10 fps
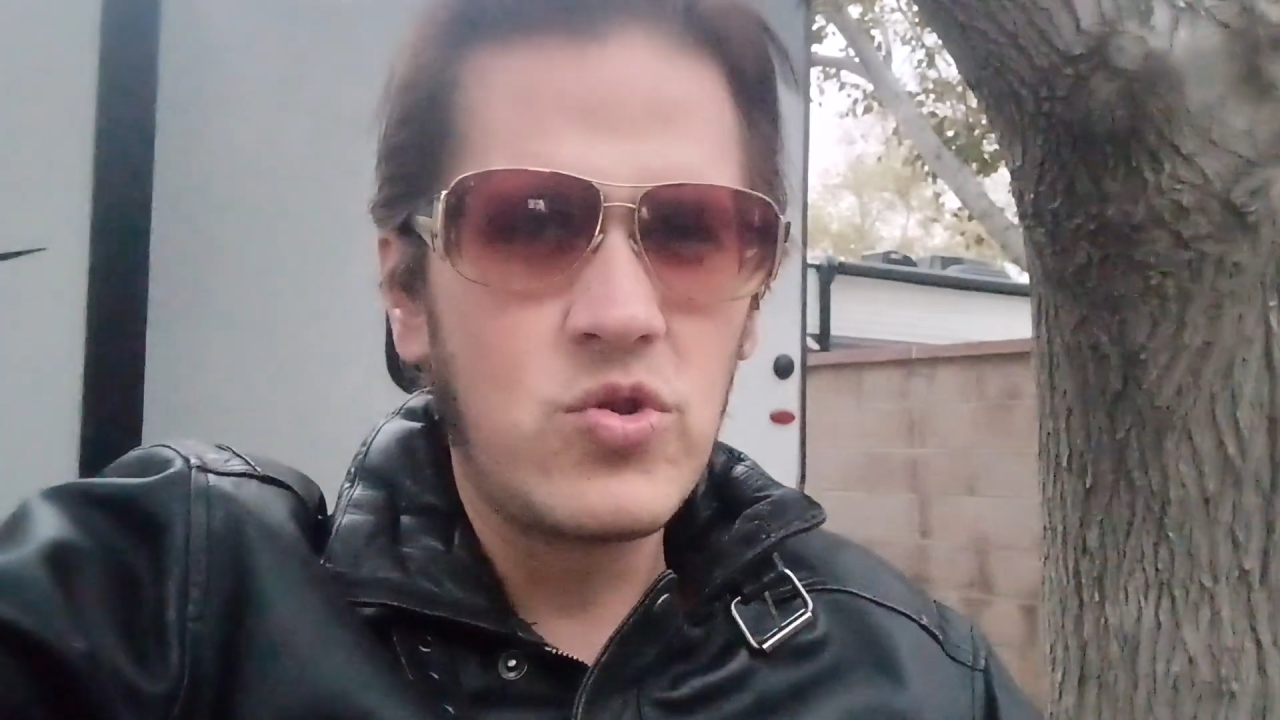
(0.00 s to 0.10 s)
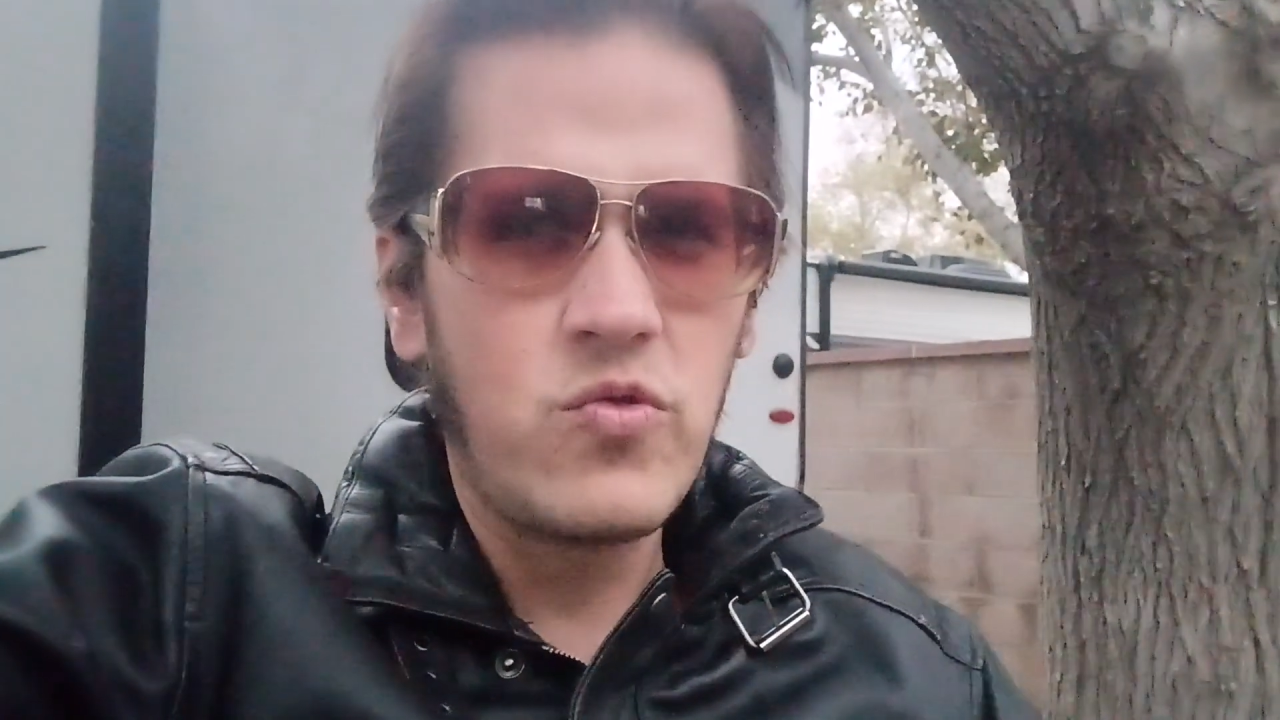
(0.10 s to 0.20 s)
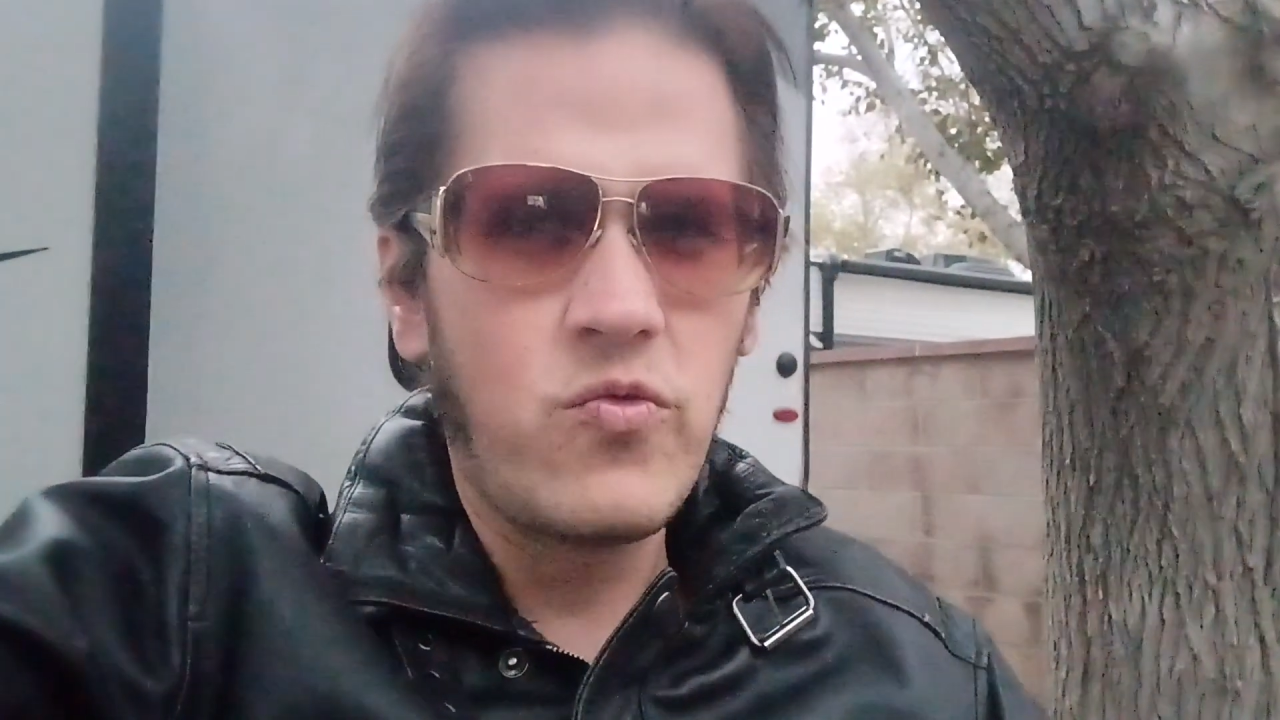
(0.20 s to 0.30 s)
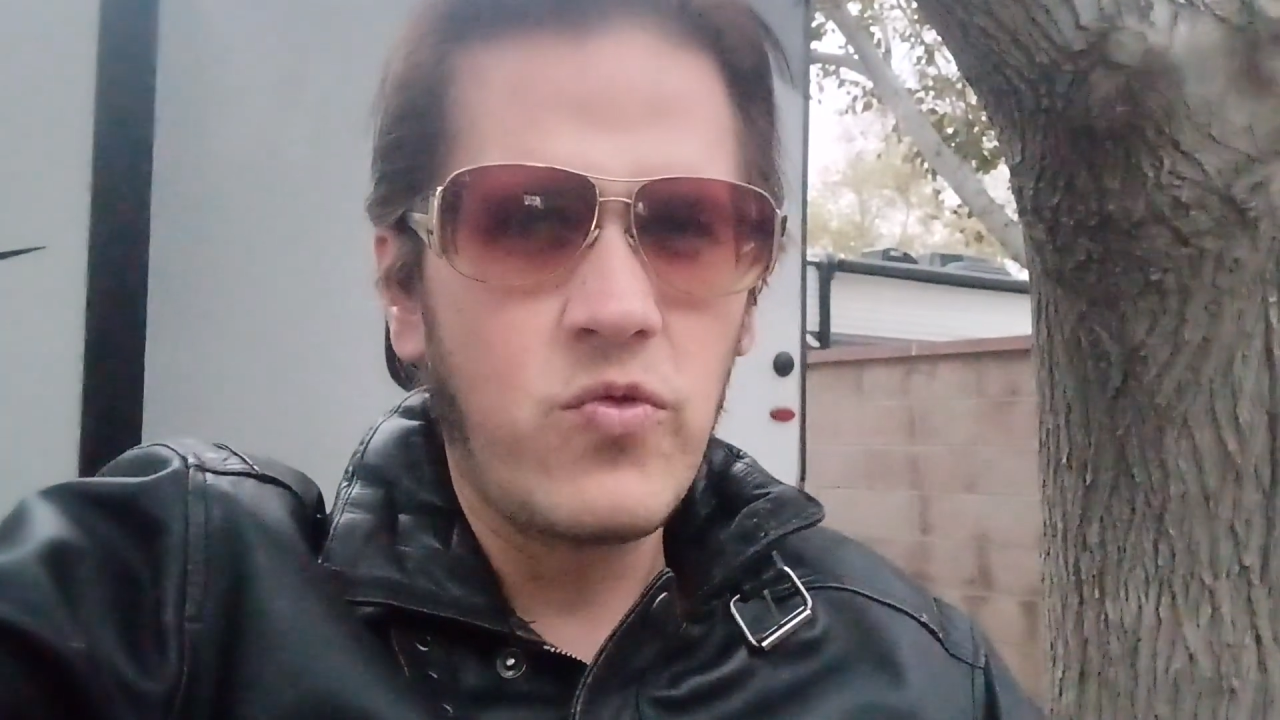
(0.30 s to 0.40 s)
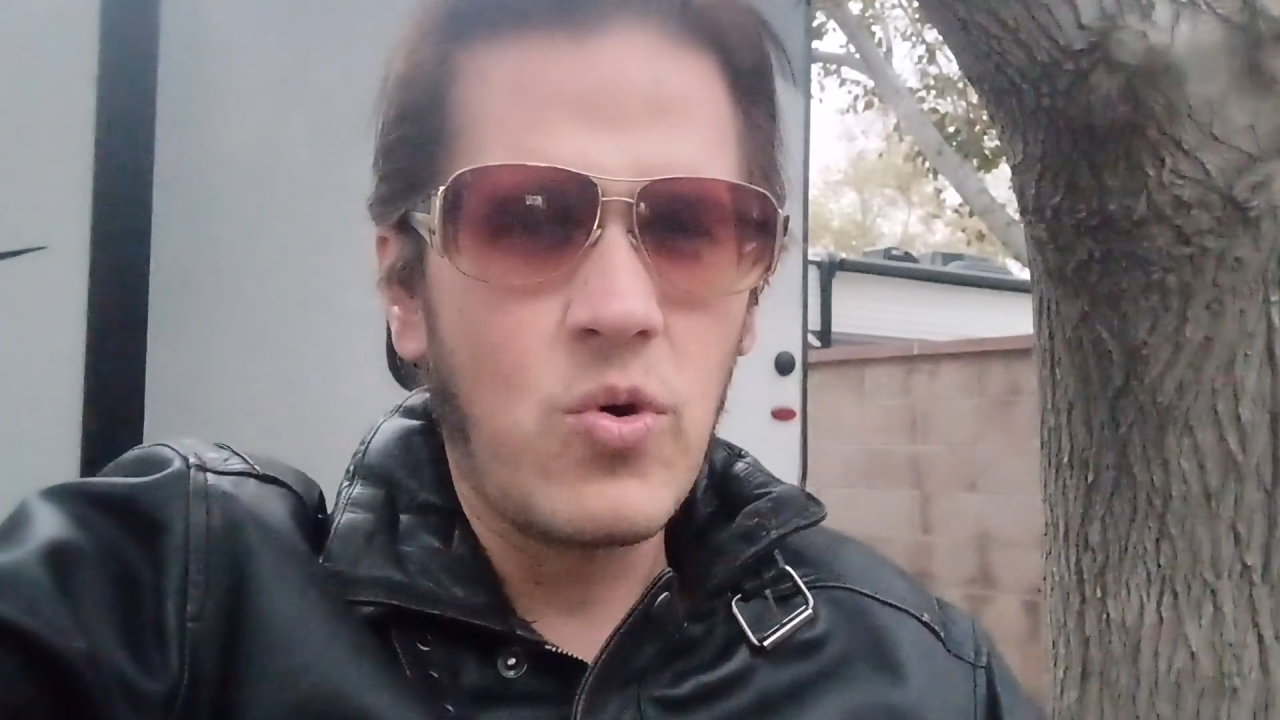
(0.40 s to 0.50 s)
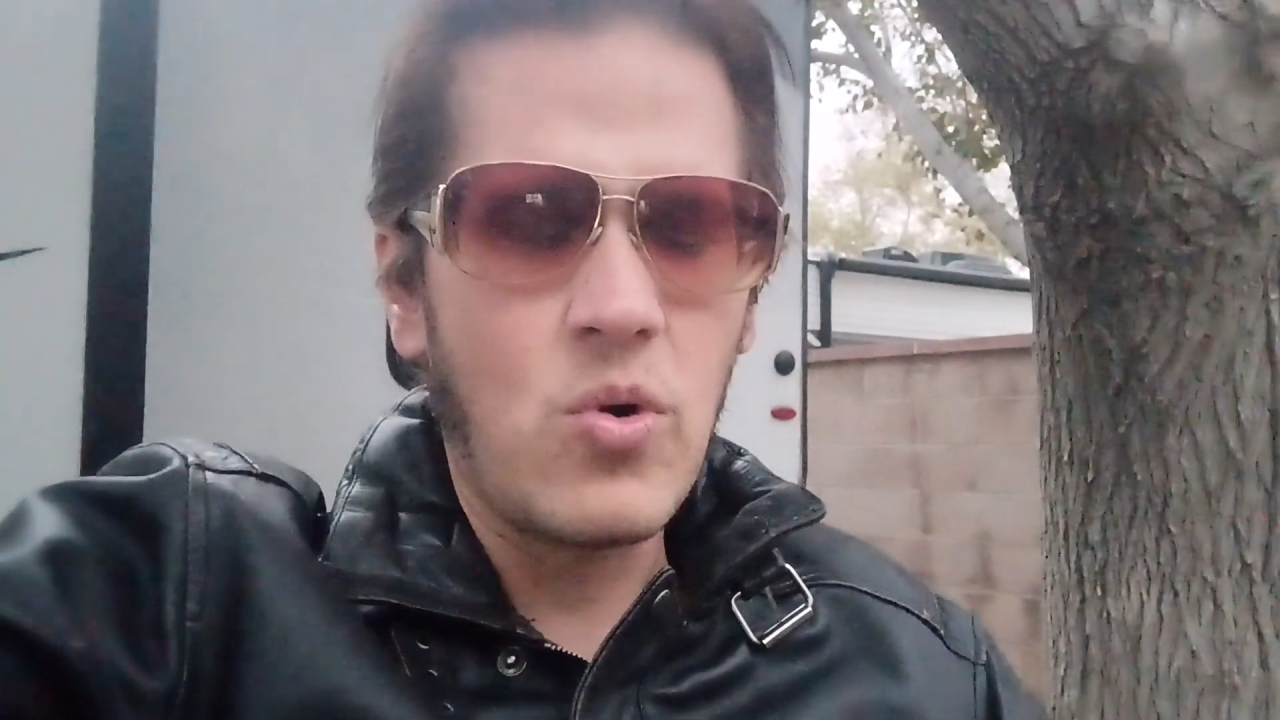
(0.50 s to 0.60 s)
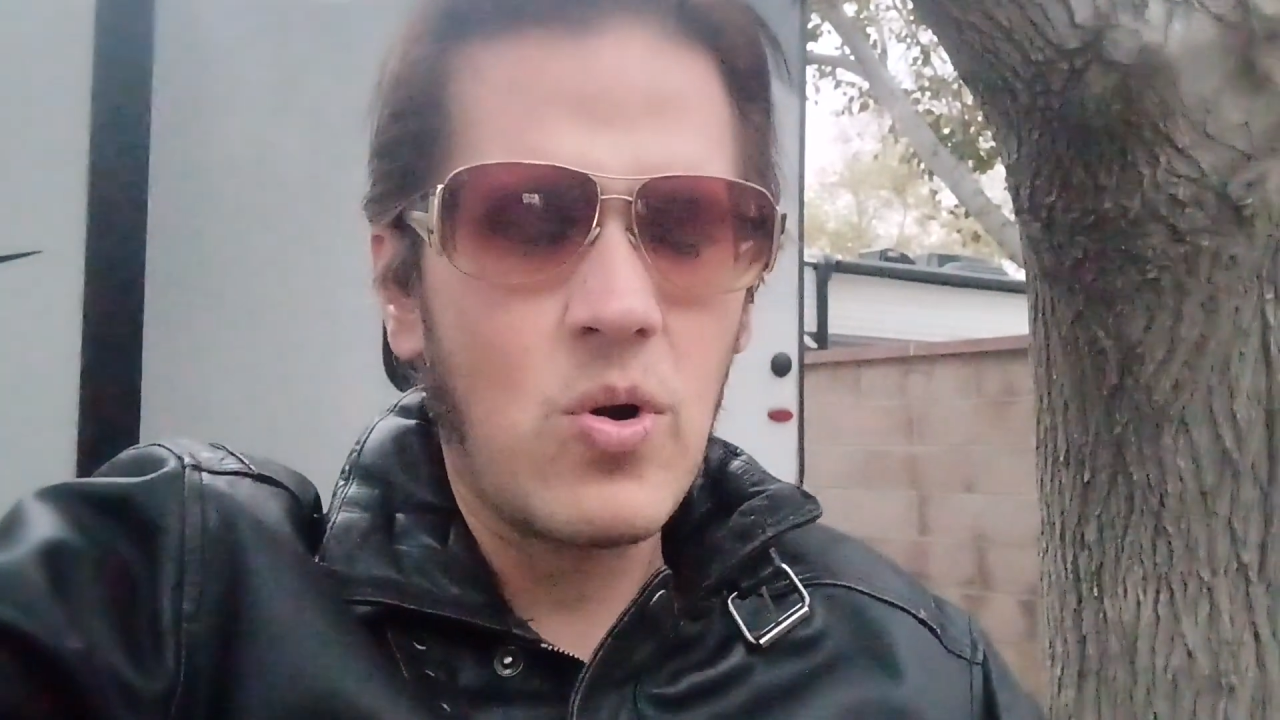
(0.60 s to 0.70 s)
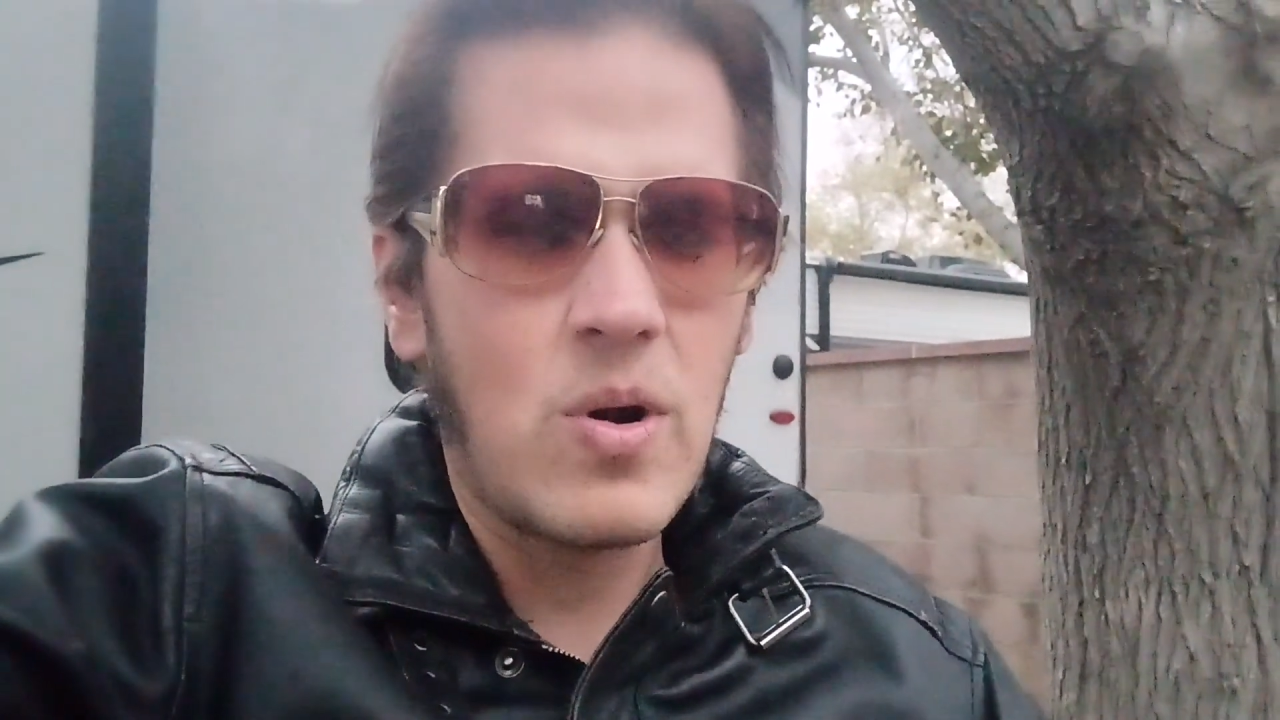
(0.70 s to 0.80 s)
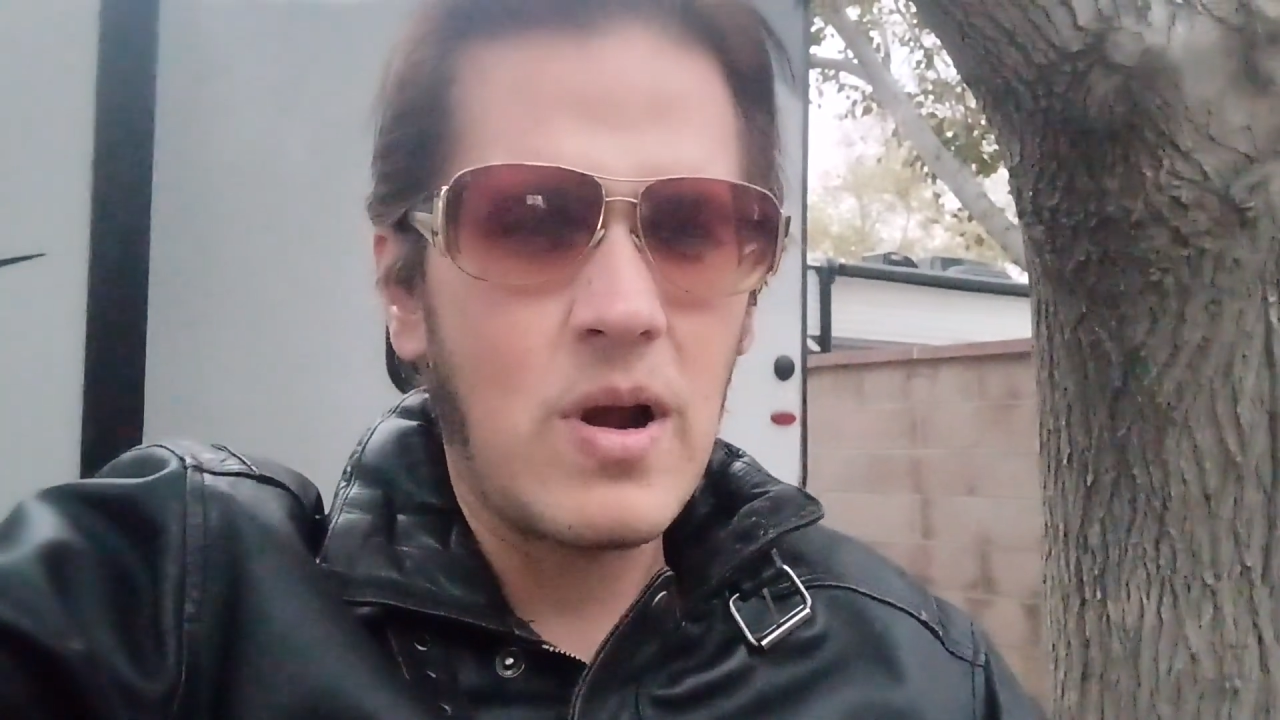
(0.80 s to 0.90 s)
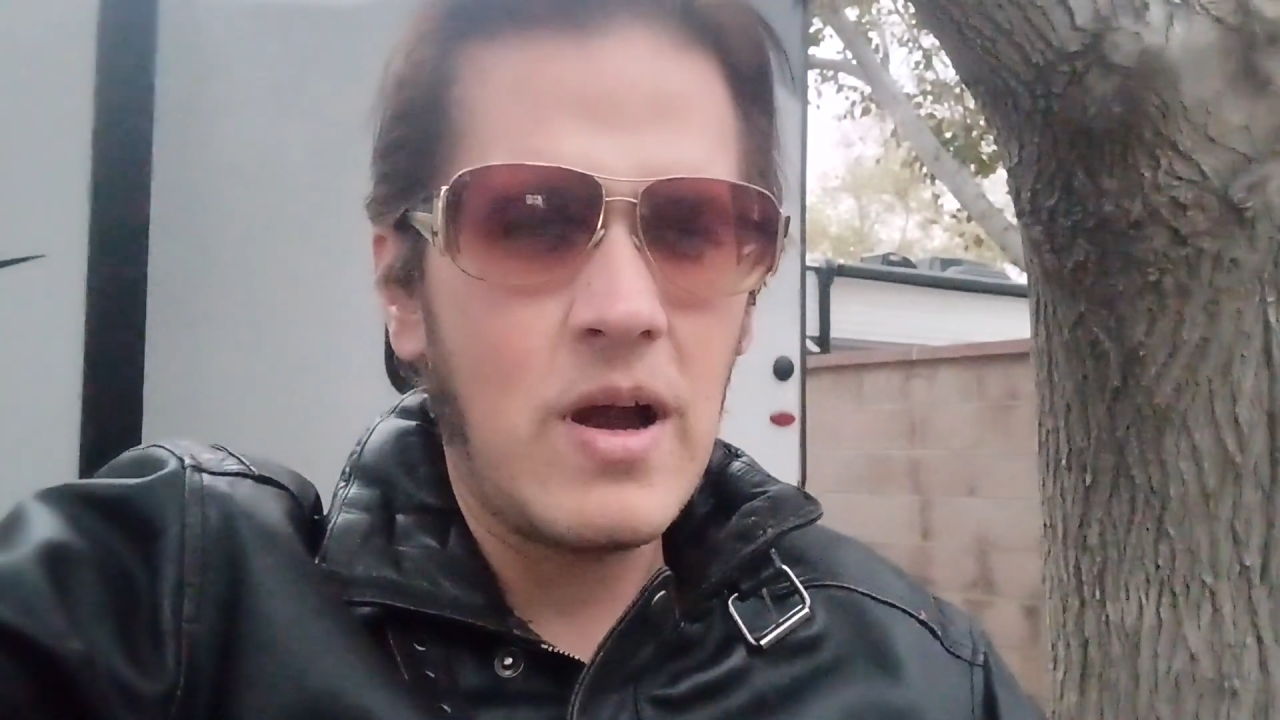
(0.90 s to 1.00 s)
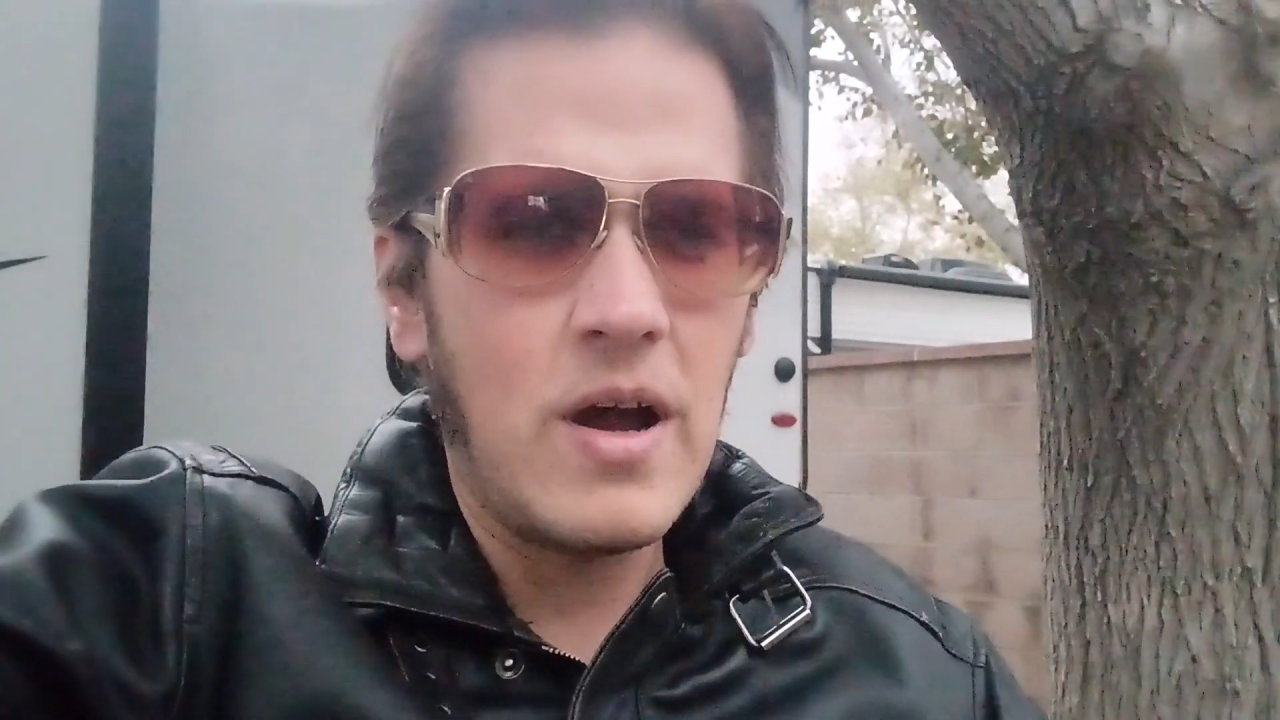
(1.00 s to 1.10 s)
for,